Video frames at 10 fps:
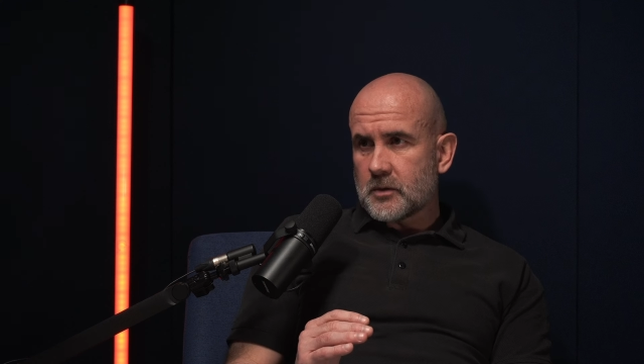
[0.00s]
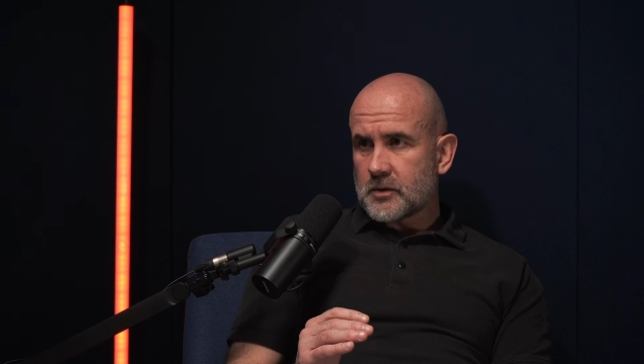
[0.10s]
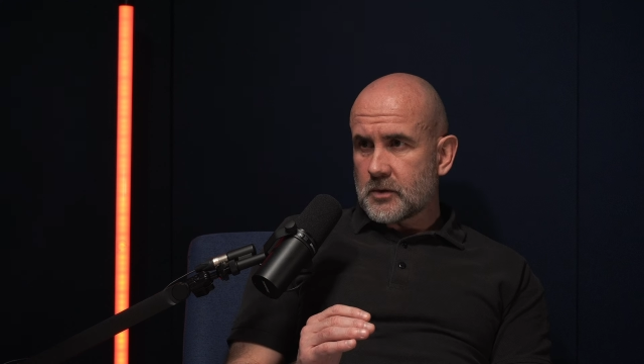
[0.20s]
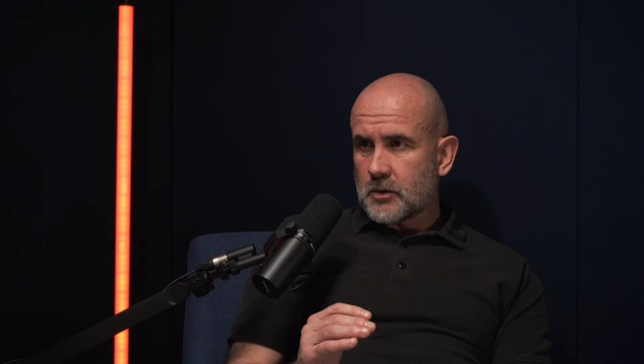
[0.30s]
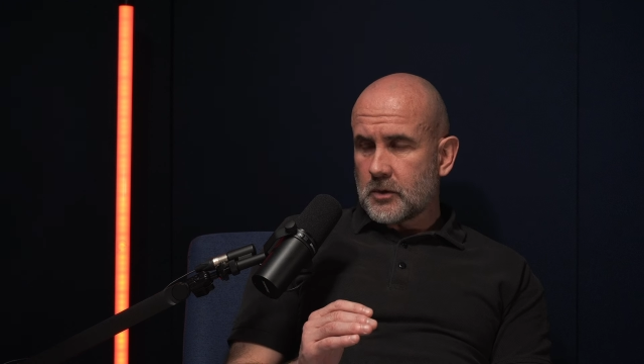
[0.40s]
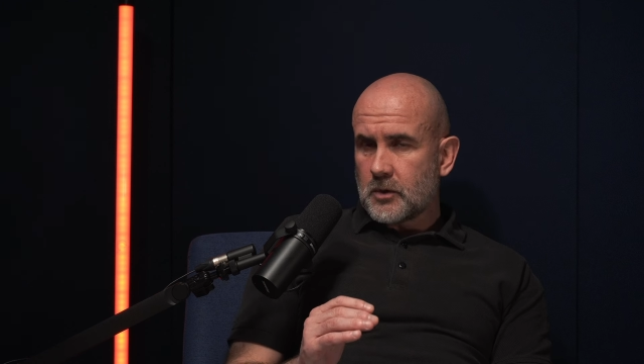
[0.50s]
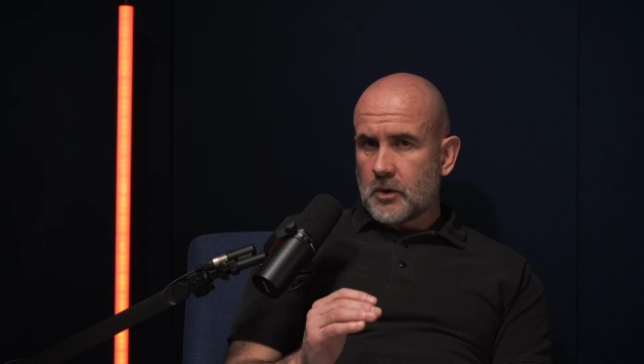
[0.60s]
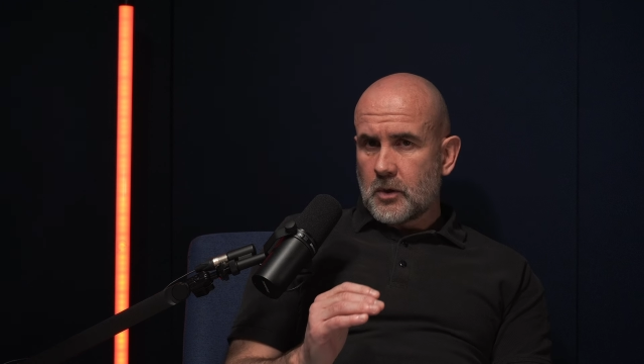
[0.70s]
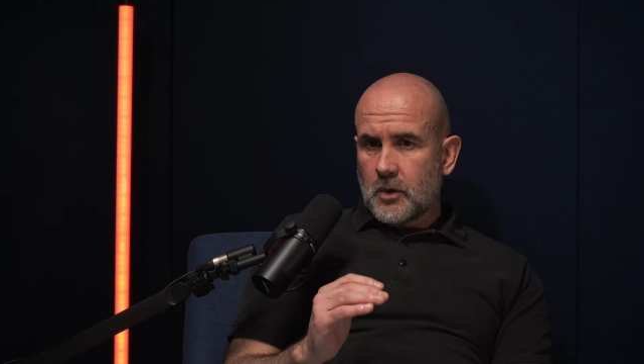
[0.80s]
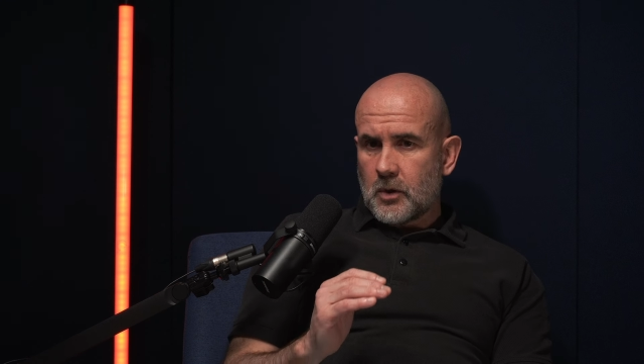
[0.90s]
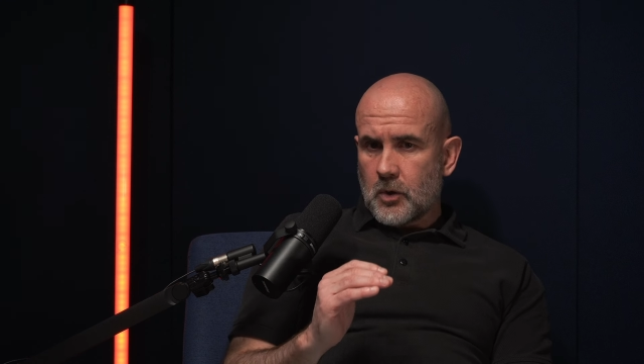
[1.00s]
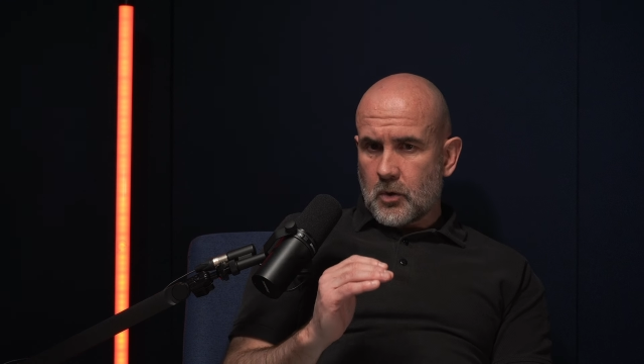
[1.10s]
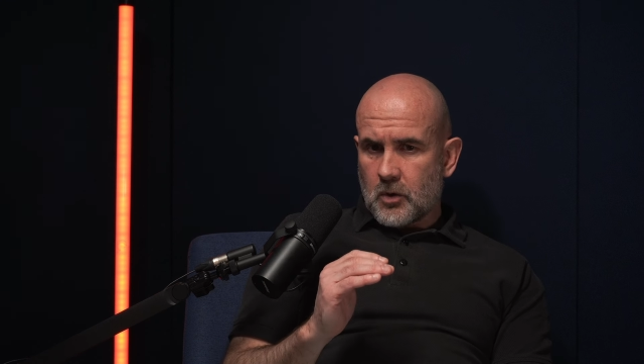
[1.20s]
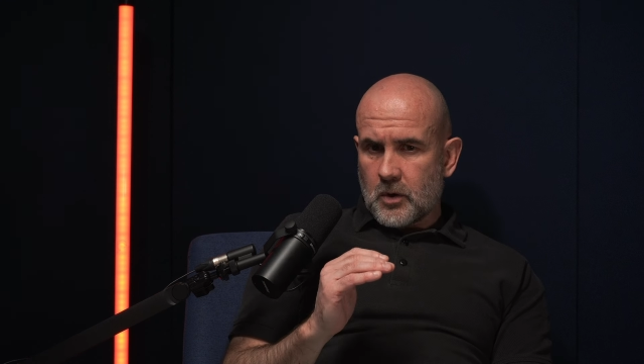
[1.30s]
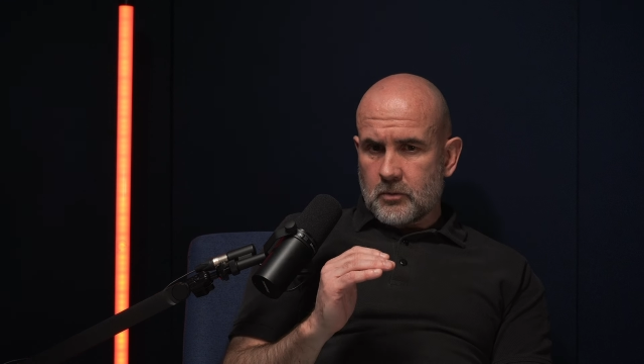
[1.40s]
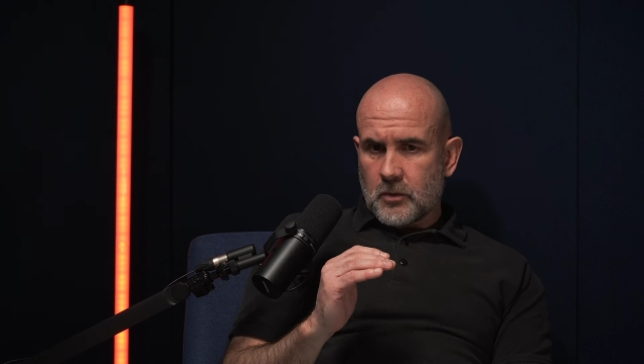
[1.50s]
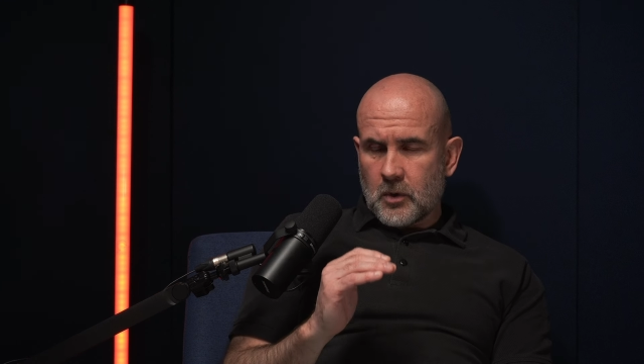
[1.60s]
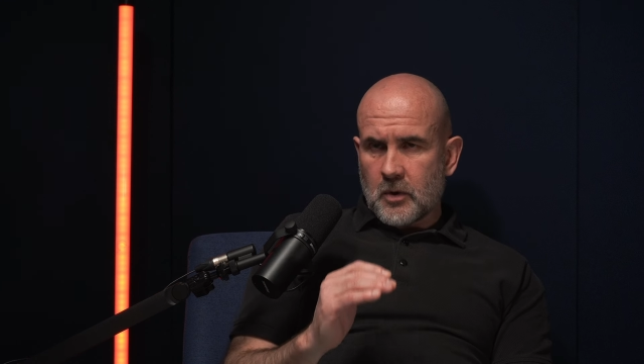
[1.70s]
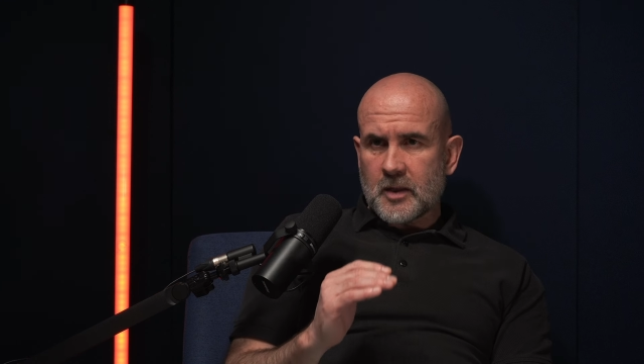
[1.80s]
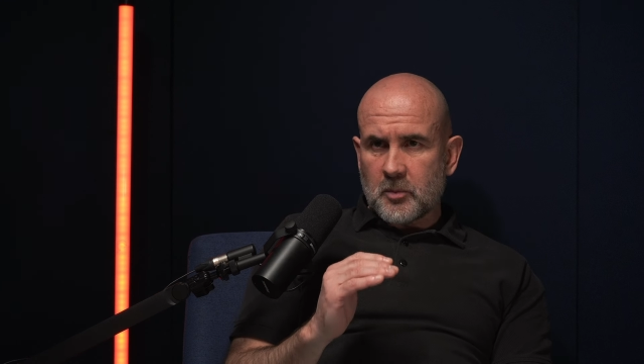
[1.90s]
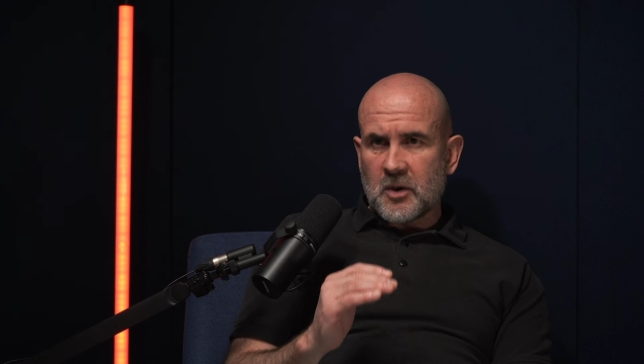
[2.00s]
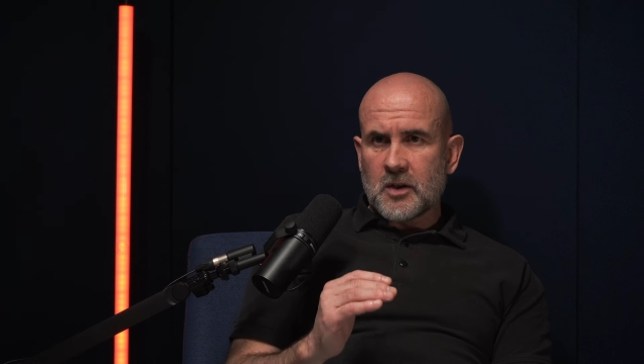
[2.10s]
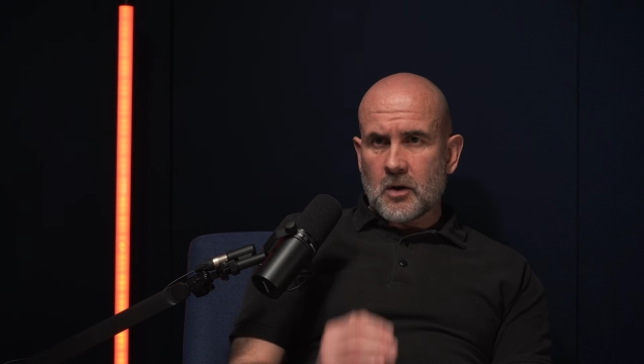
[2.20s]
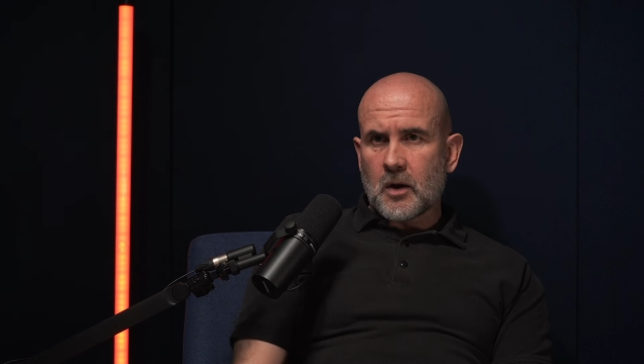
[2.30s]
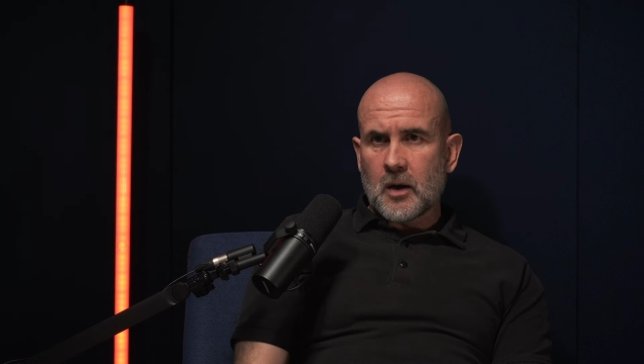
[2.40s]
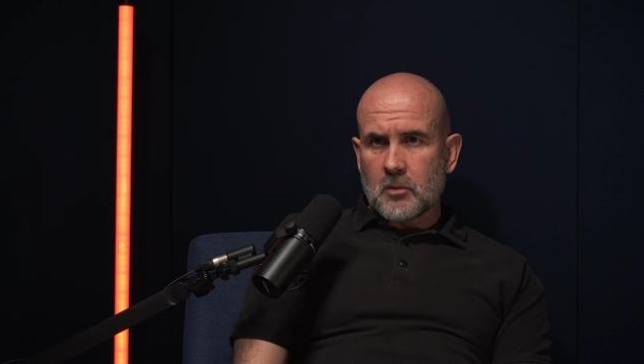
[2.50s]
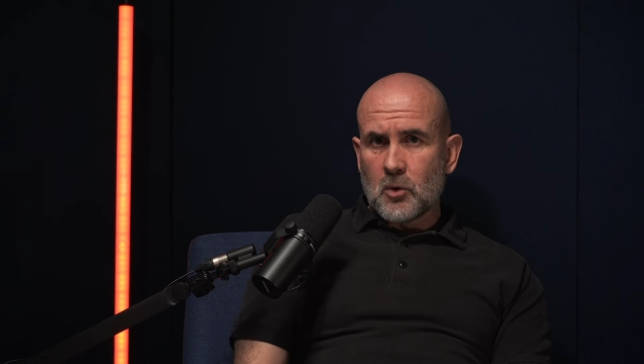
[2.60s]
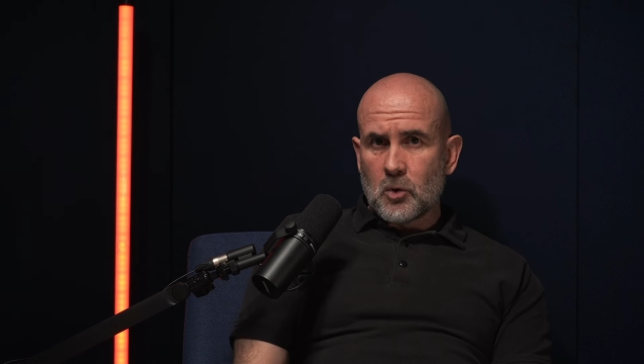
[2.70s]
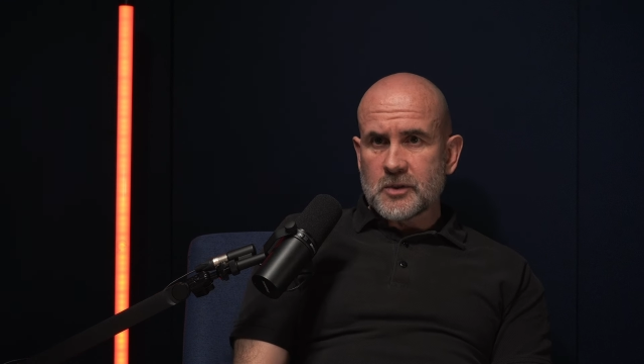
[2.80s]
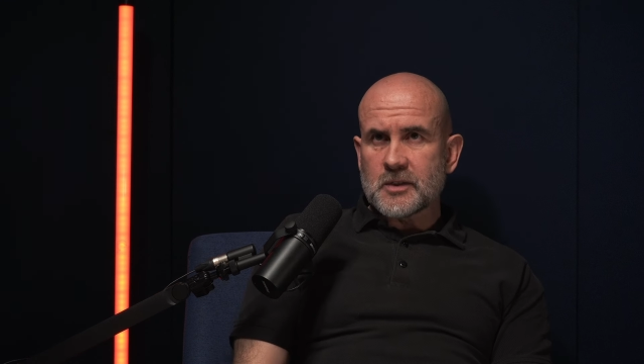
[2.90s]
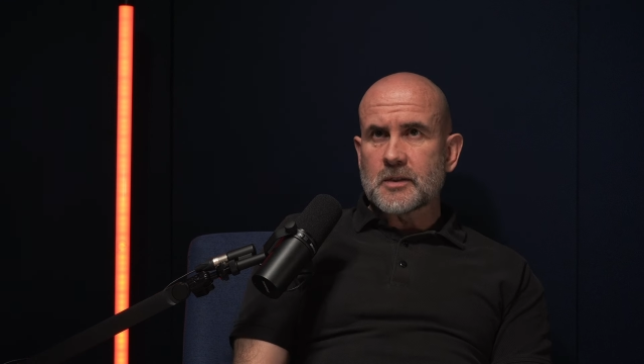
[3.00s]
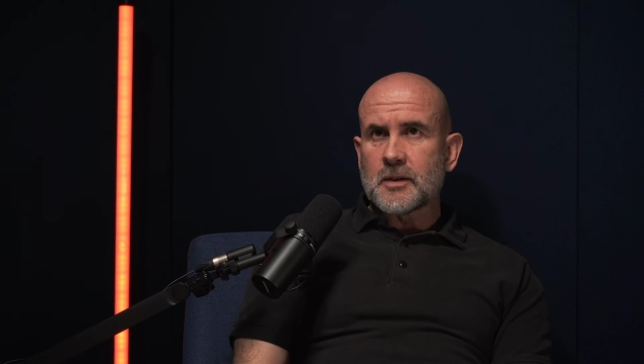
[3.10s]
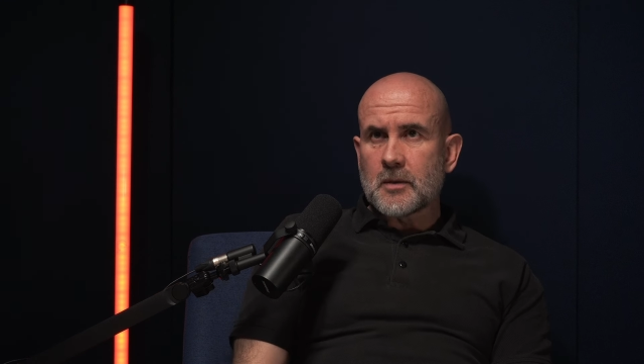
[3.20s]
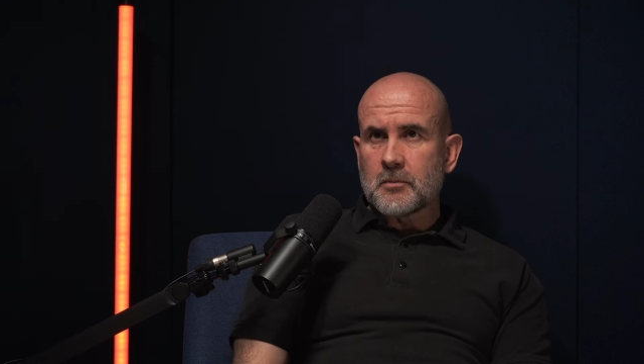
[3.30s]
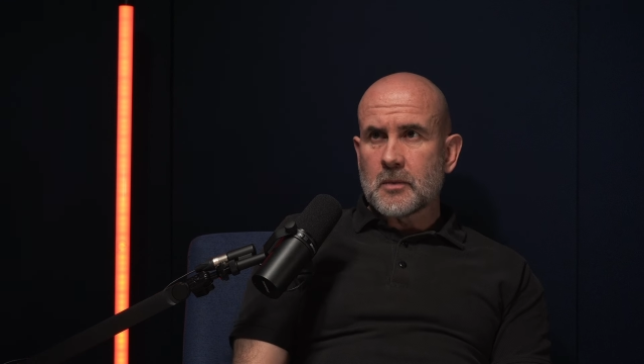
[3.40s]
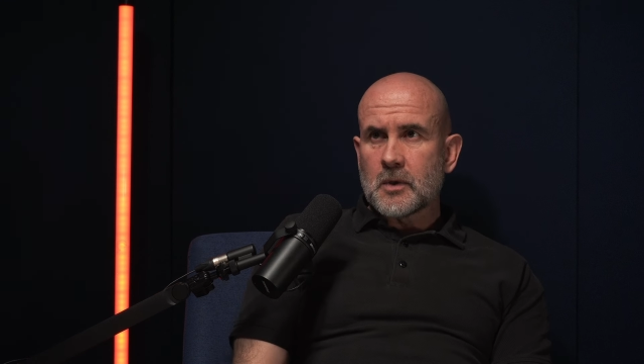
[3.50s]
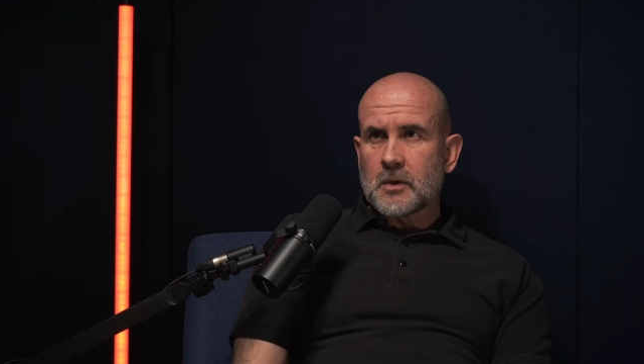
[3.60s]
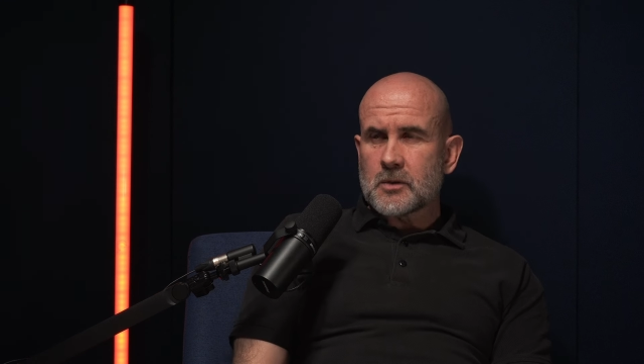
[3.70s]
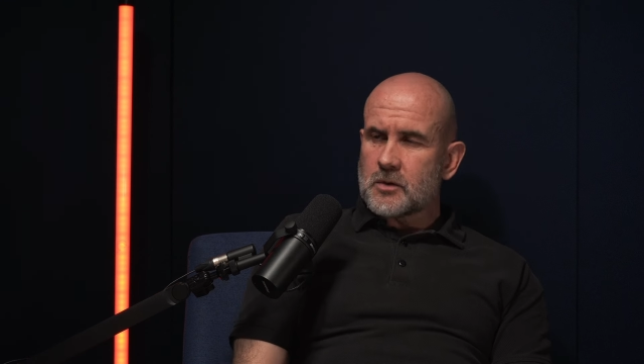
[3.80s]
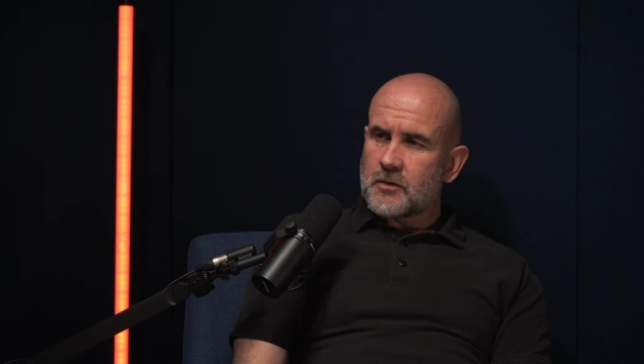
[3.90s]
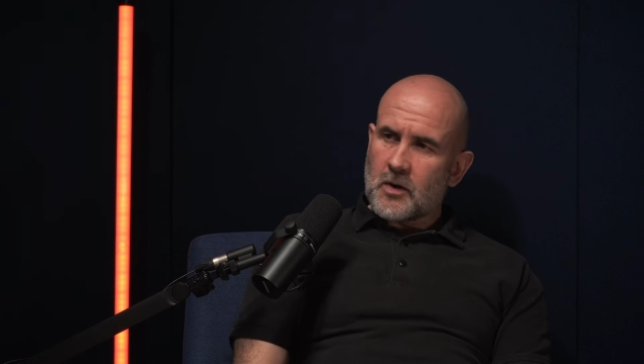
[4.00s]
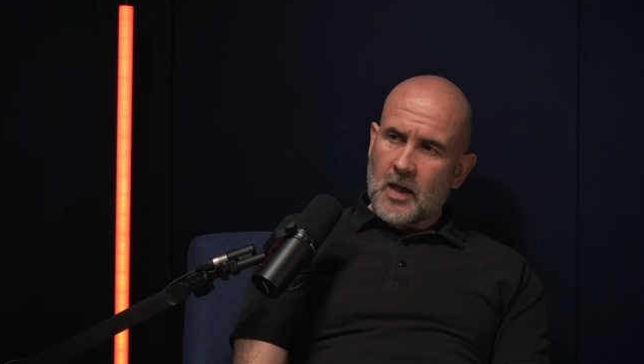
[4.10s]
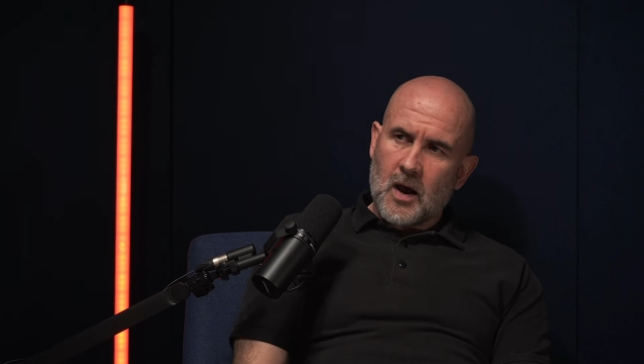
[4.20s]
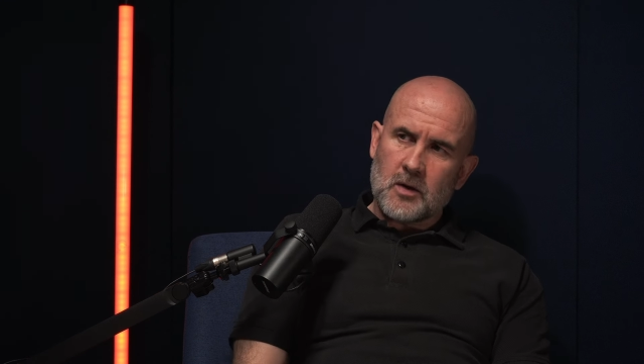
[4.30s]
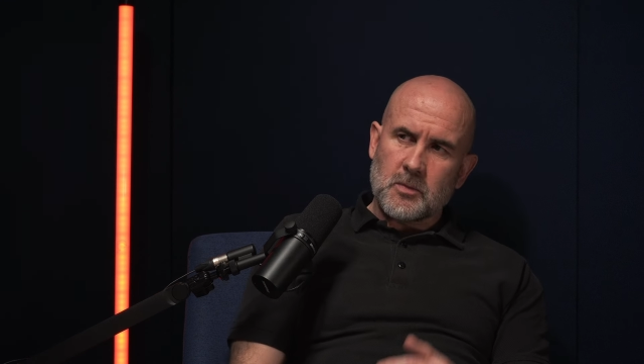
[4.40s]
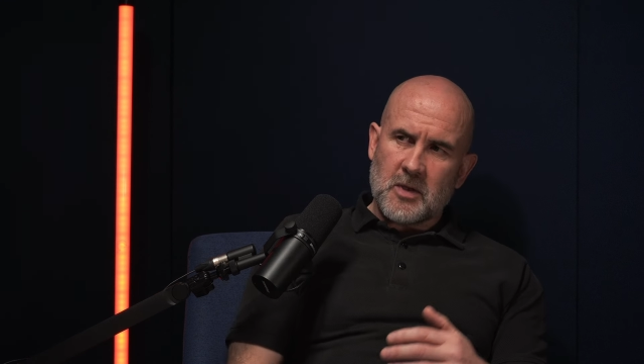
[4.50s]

So you're at the pin of your collar most of the time. So it's very hard to